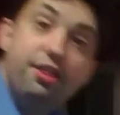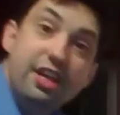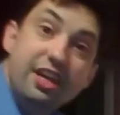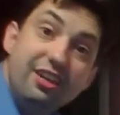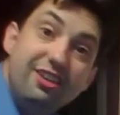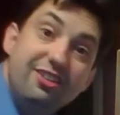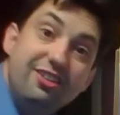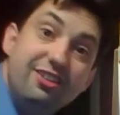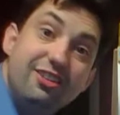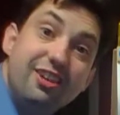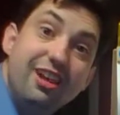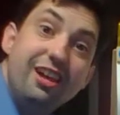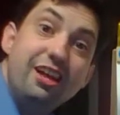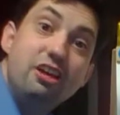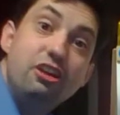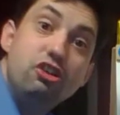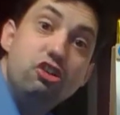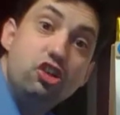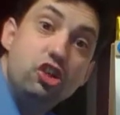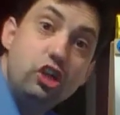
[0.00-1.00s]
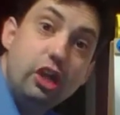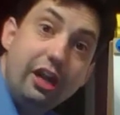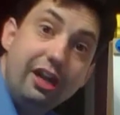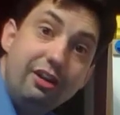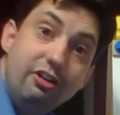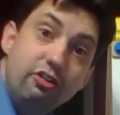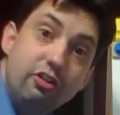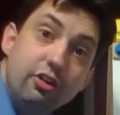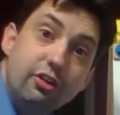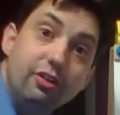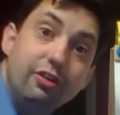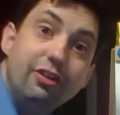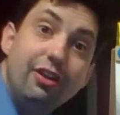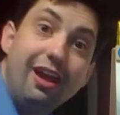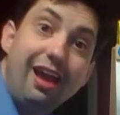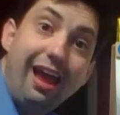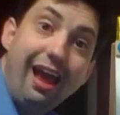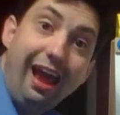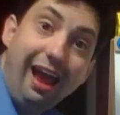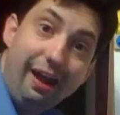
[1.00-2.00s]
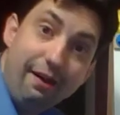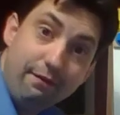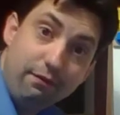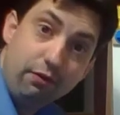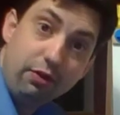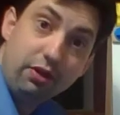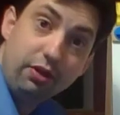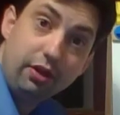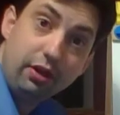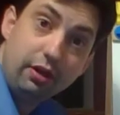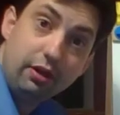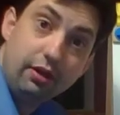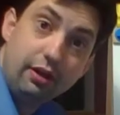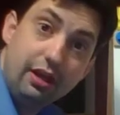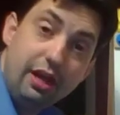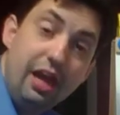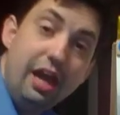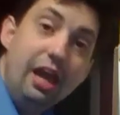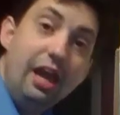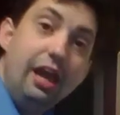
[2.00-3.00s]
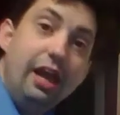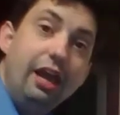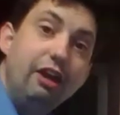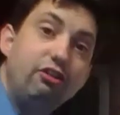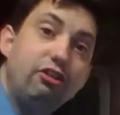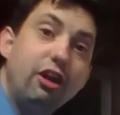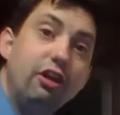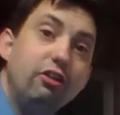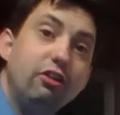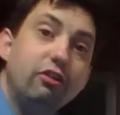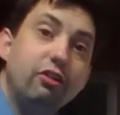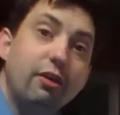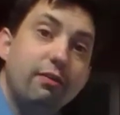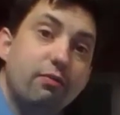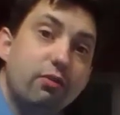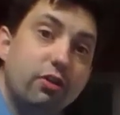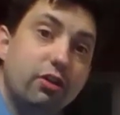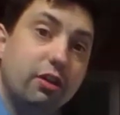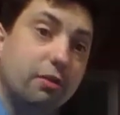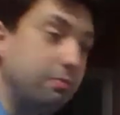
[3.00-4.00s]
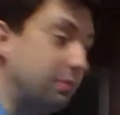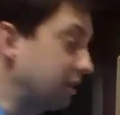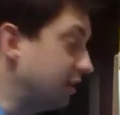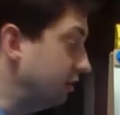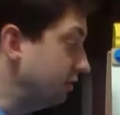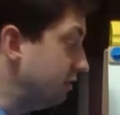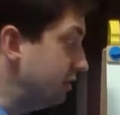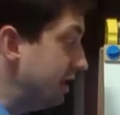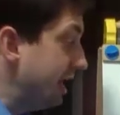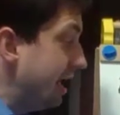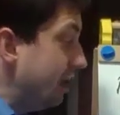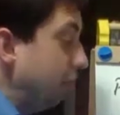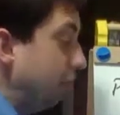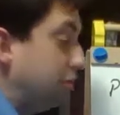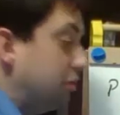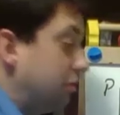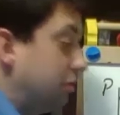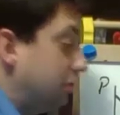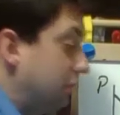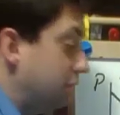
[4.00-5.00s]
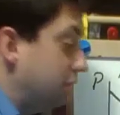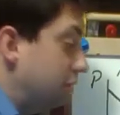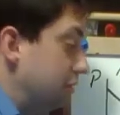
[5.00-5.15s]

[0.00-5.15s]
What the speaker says: This changes everything. It changes everything because now